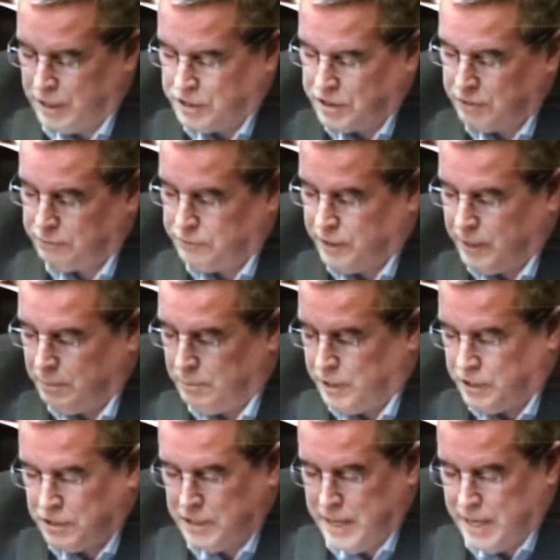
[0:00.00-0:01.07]
friends of the
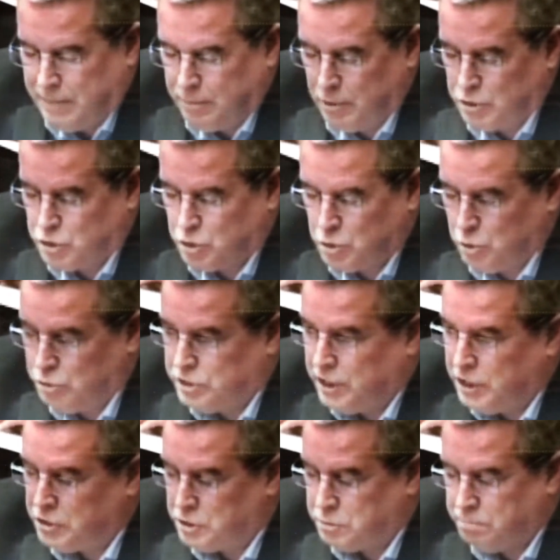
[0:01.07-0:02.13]
family, neighbors,
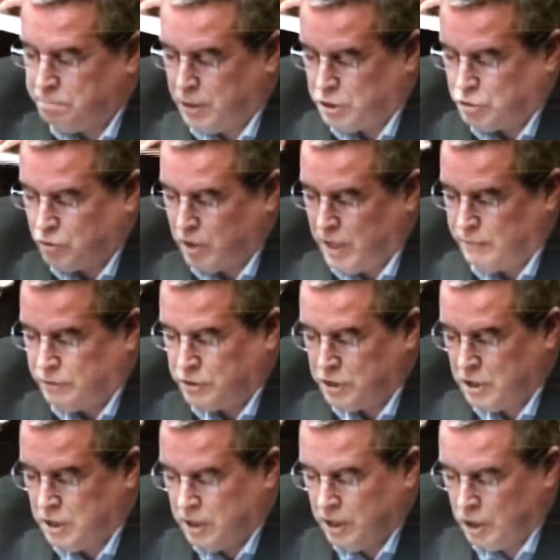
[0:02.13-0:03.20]
school teachers, bus
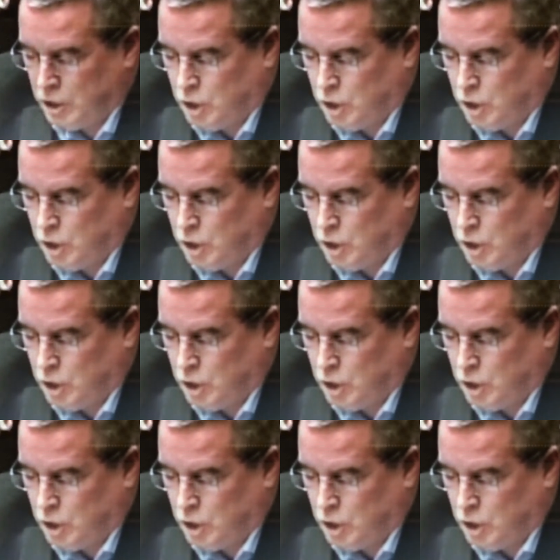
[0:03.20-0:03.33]
drivers,